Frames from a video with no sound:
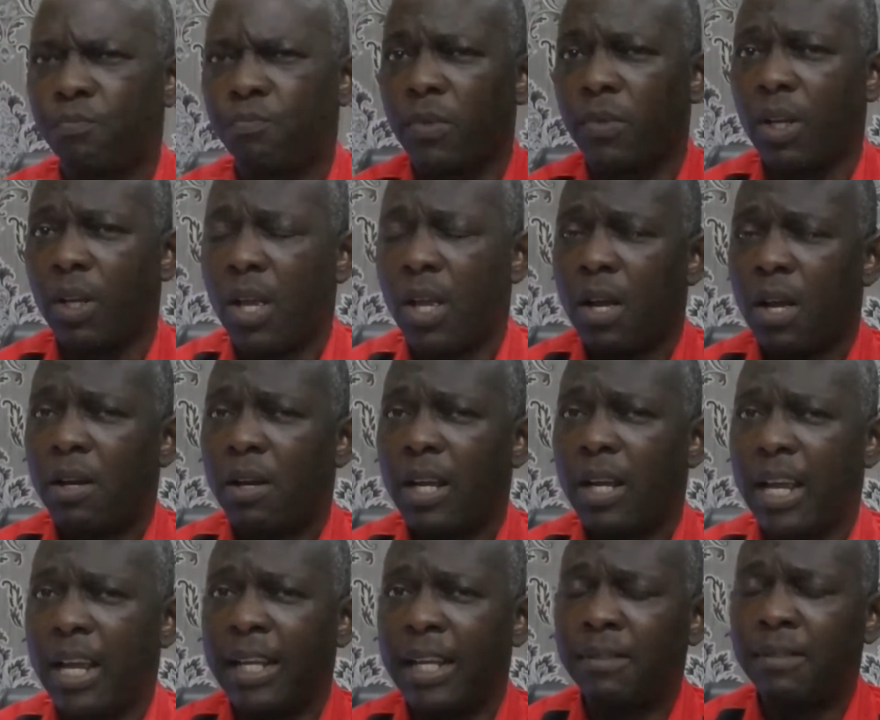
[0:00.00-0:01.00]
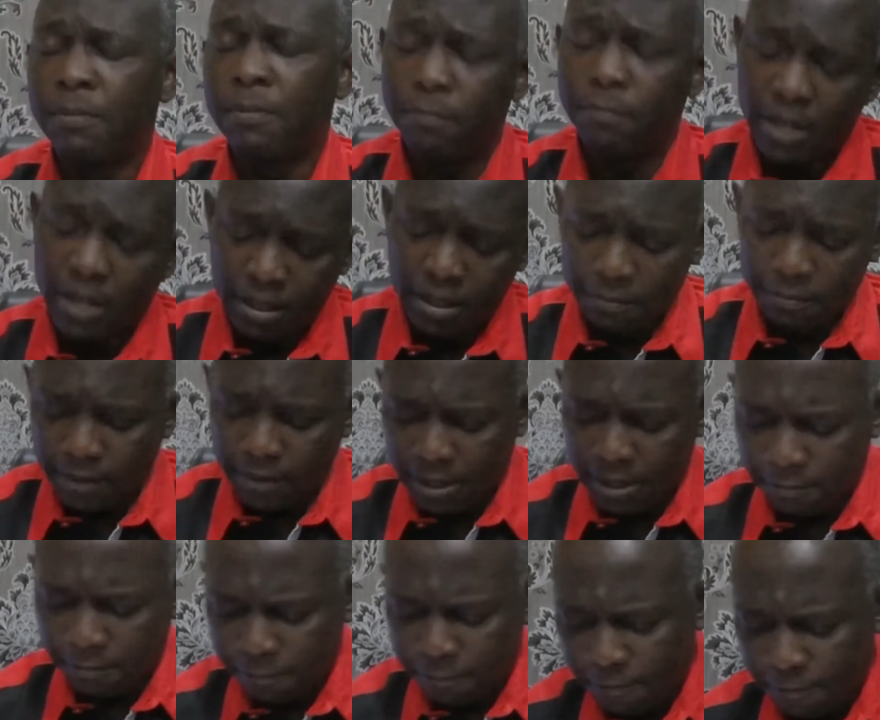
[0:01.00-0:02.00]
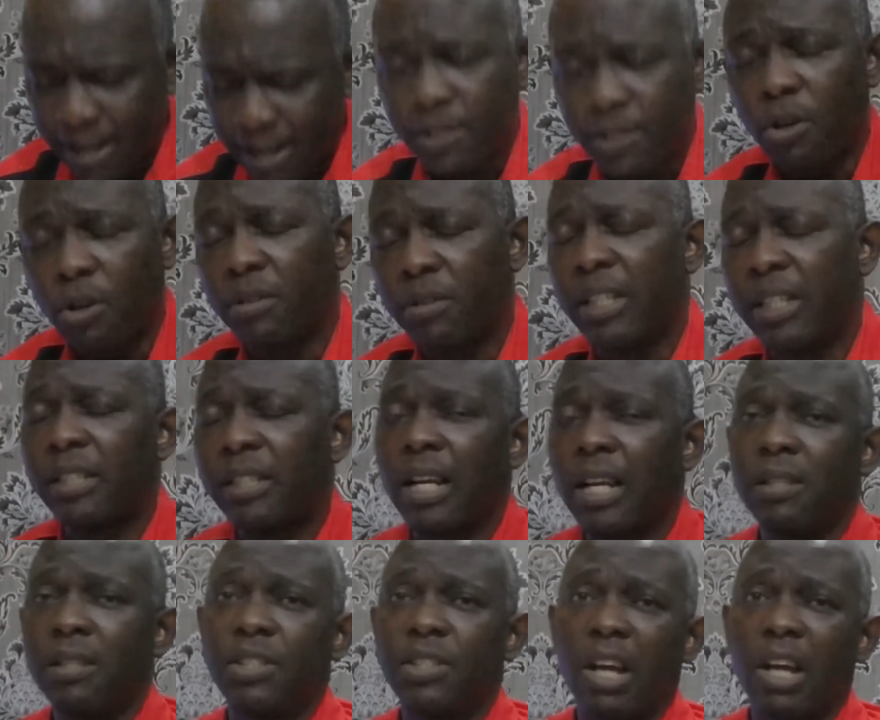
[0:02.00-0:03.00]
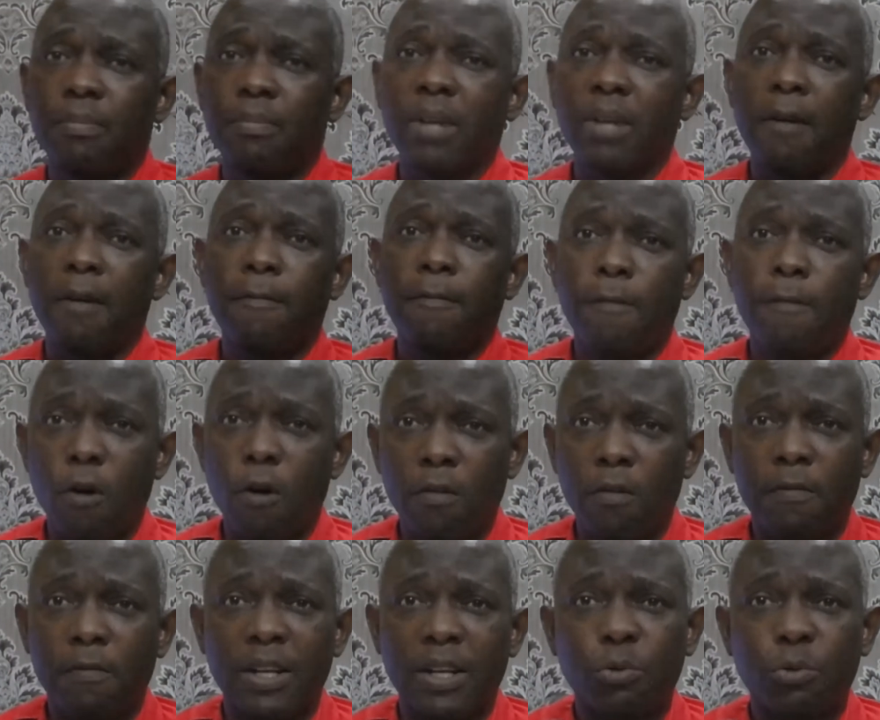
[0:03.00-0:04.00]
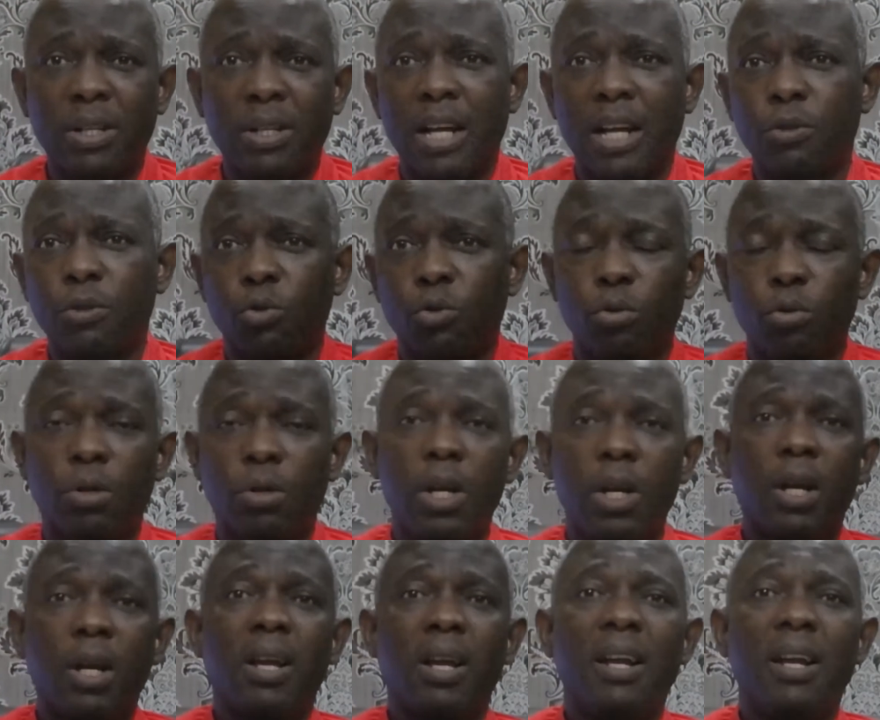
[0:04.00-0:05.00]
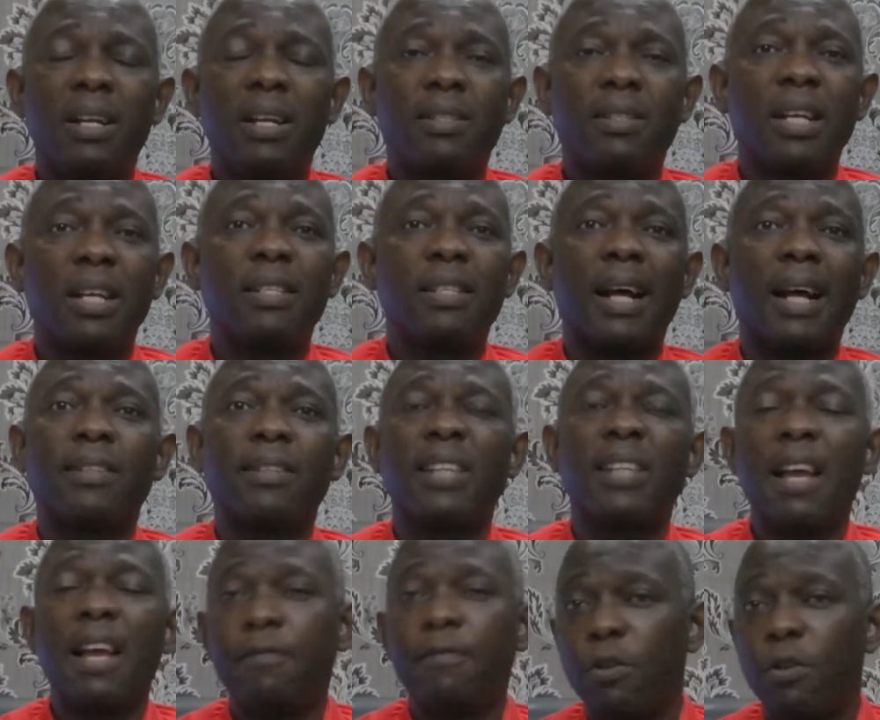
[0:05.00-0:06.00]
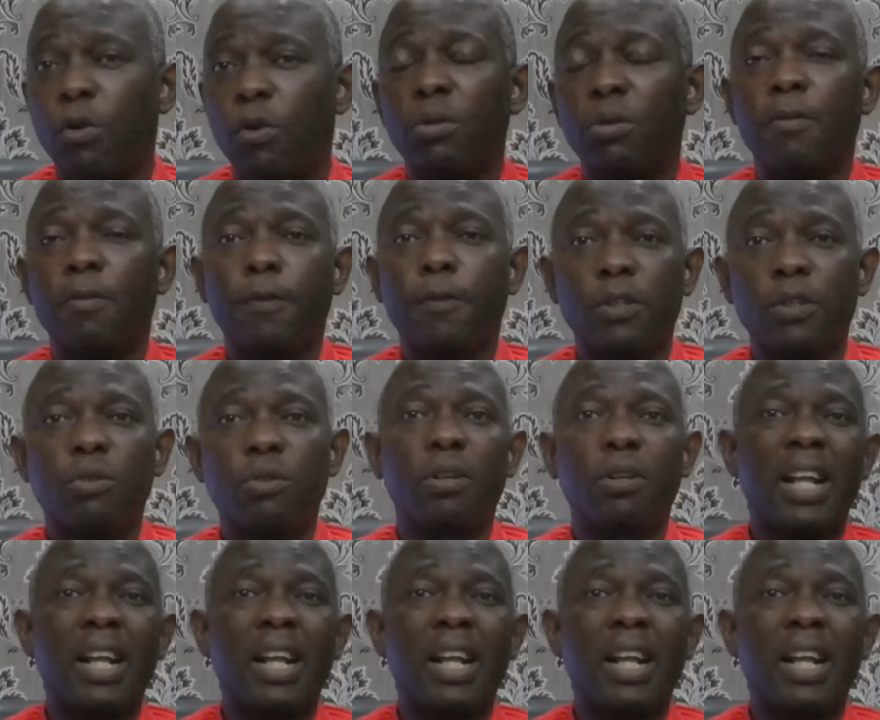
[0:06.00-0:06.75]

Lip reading: In 1 Corinthians chapter 4, verse 1 and 2, it says that every one of us, God has